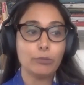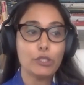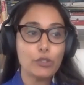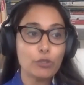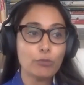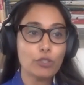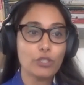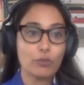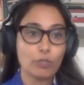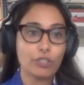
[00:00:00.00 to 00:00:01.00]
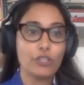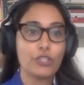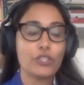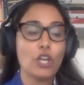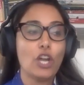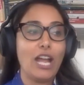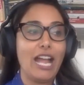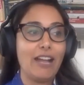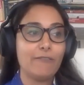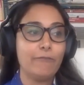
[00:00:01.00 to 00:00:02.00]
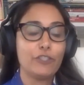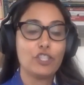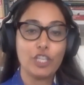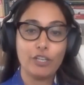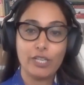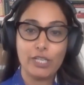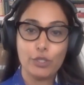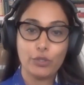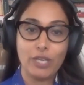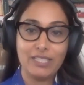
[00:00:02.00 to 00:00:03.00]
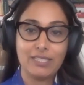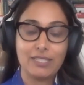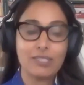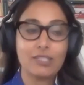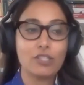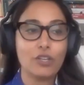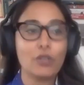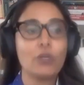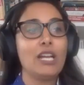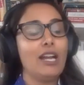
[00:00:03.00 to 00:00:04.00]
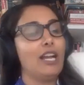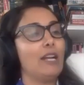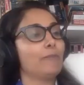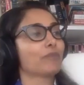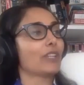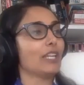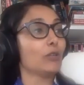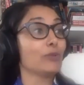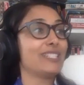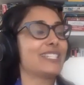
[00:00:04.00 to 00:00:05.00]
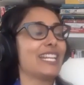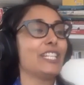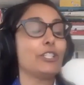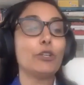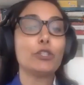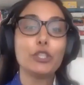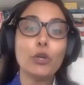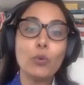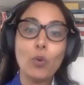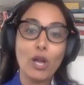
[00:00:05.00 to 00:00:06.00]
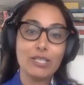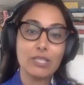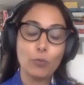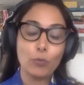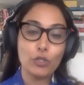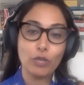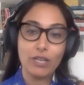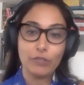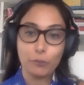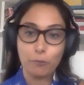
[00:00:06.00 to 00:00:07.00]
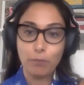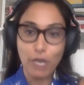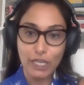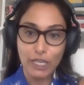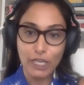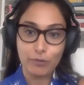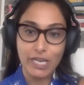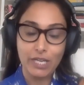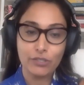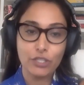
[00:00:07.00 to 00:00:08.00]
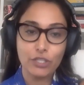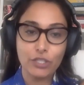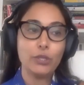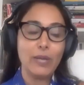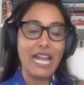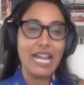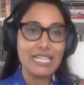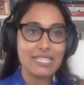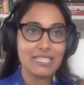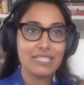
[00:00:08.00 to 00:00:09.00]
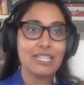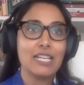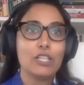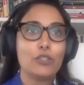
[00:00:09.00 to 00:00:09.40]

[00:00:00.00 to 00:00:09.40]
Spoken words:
consumers and workers have shared interests. So I always say, you know, you don't want someone driving your body around who hasn't